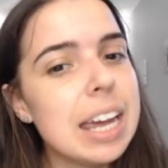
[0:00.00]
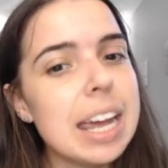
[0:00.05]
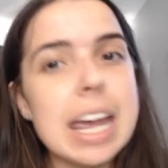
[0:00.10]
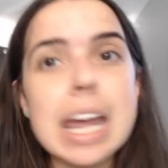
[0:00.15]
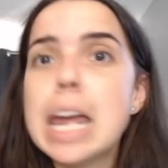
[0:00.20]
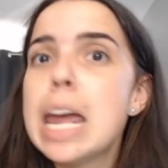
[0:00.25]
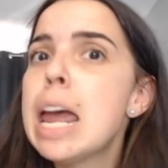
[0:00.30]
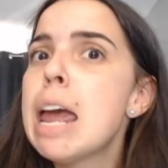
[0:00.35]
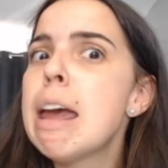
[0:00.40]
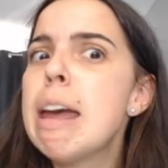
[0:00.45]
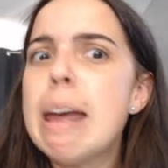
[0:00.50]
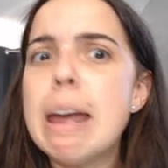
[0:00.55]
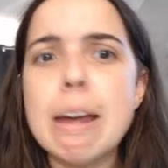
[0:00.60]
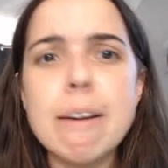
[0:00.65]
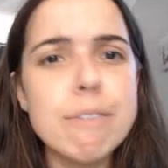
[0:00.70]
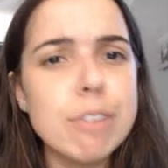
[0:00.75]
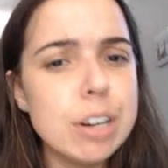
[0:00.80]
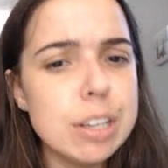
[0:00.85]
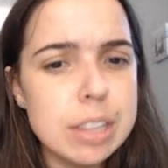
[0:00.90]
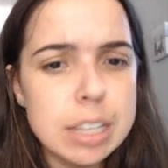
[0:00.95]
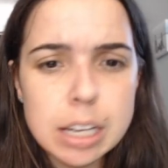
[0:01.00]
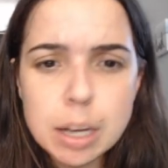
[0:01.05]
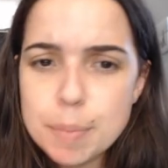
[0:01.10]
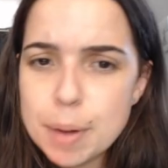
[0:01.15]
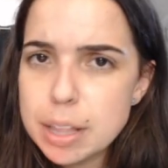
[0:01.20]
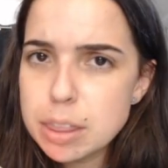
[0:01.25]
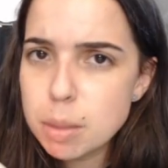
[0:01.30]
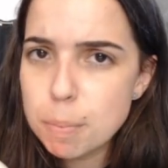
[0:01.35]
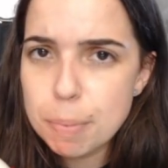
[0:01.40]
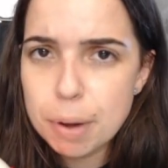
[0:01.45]
Everything
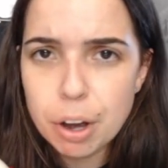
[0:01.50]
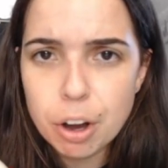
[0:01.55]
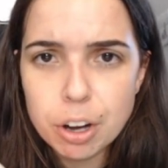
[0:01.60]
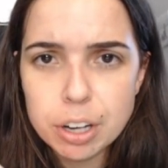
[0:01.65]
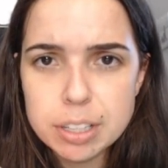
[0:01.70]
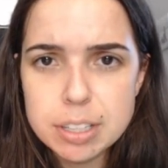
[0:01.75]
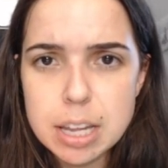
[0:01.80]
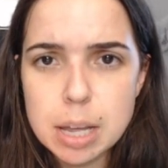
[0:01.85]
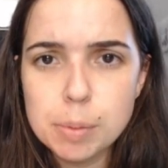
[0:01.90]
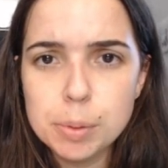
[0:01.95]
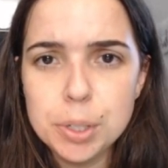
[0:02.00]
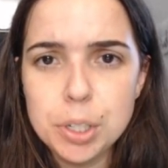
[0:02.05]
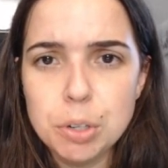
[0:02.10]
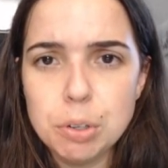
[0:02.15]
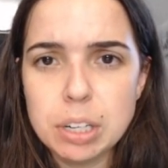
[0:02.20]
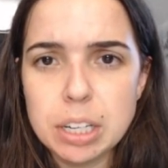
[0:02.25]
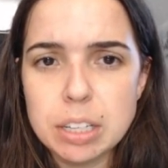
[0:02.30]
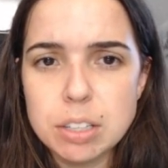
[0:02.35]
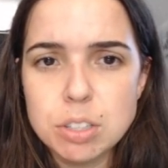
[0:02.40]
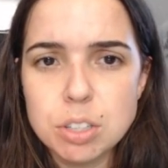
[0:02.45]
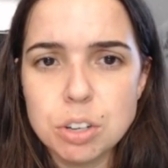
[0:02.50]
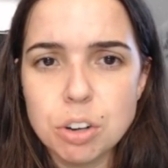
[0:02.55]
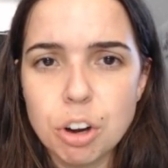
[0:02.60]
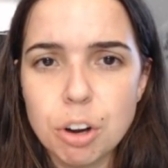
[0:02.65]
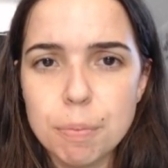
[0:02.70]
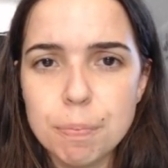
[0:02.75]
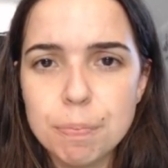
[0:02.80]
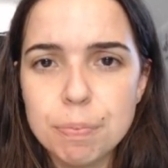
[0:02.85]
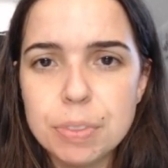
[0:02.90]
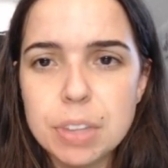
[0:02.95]
about the periodic table you need to
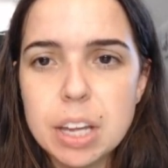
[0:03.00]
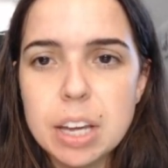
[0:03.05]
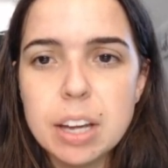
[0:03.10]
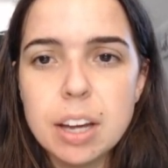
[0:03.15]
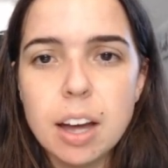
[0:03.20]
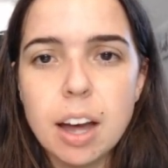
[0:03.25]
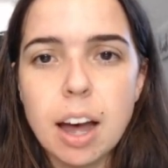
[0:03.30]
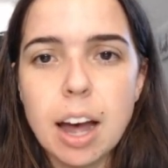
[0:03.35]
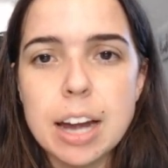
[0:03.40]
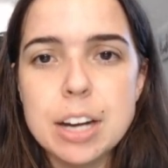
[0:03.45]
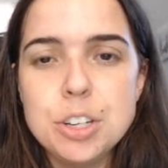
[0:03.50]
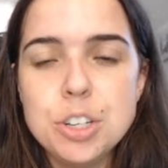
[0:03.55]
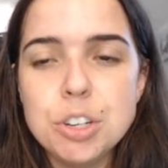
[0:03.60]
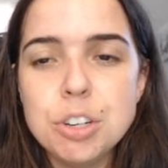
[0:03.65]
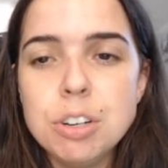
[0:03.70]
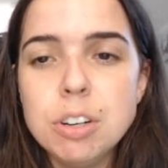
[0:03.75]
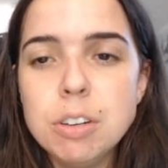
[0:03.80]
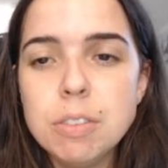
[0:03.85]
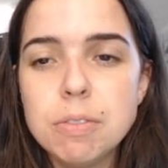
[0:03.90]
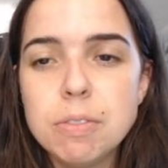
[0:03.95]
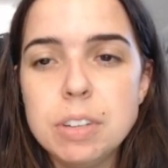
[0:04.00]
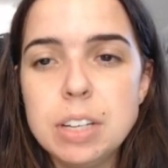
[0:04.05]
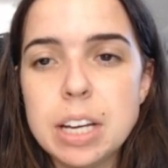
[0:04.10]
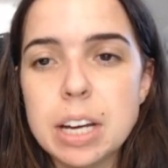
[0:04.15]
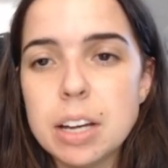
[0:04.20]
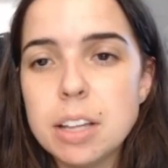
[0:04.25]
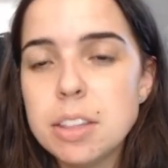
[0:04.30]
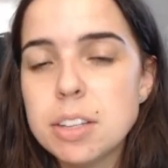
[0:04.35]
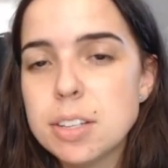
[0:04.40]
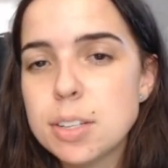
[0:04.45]
know. I do,
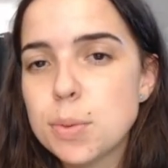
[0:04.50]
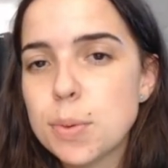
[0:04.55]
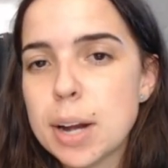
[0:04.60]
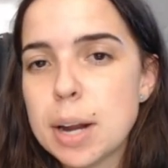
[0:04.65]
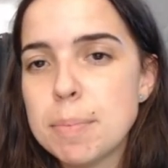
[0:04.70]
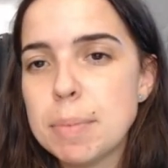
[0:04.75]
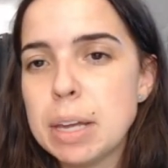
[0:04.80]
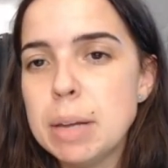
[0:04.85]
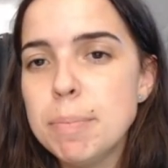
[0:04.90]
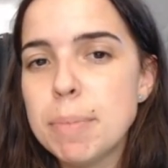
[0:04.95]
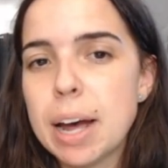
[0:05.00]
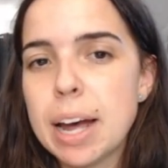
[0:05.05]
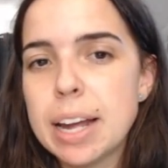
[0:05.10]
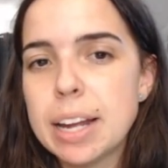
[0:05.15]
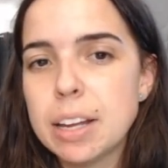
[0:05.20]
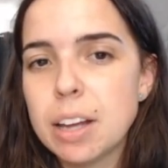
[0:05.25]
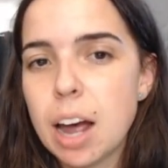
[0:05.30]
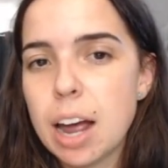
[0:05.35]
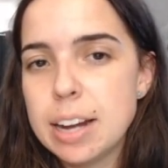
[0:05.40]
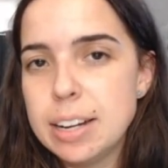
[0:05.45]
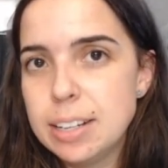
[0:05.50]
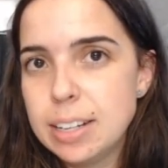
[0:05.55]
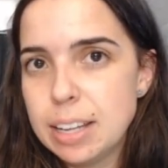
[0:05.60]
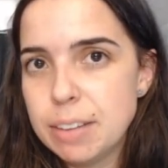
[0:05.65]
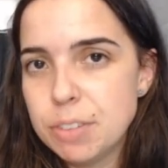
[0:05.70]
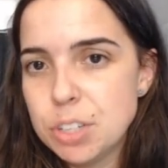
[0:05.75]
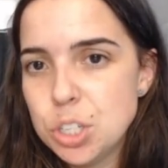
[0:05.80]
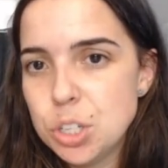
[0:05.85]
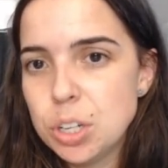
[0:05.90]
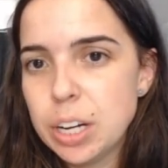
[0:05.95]
yeah, this is what I mean by I give
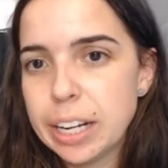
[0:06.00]
it to you